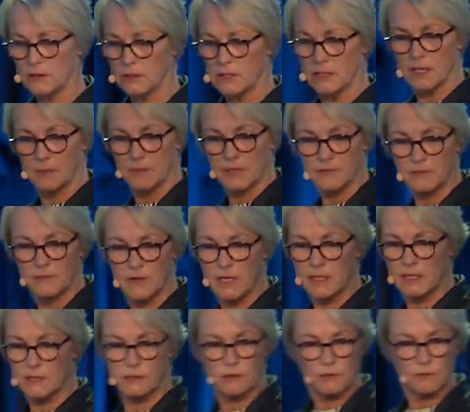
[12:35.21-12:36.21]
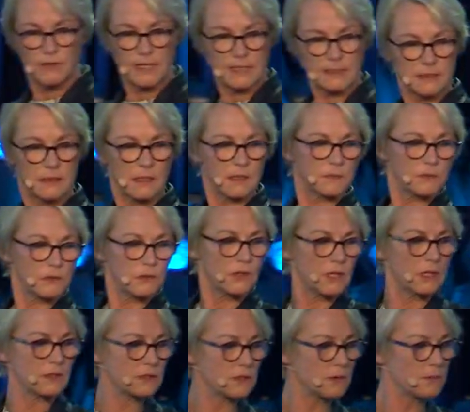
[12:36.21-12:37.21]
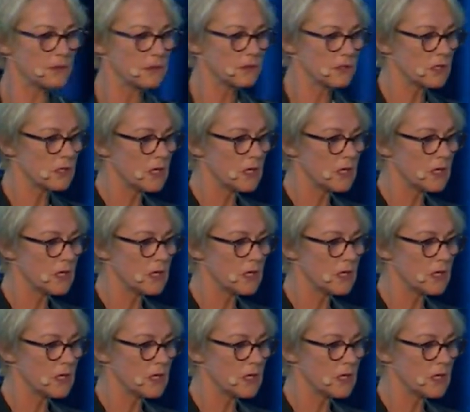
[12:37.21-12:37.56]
time is flying so fast, I'm talking so much.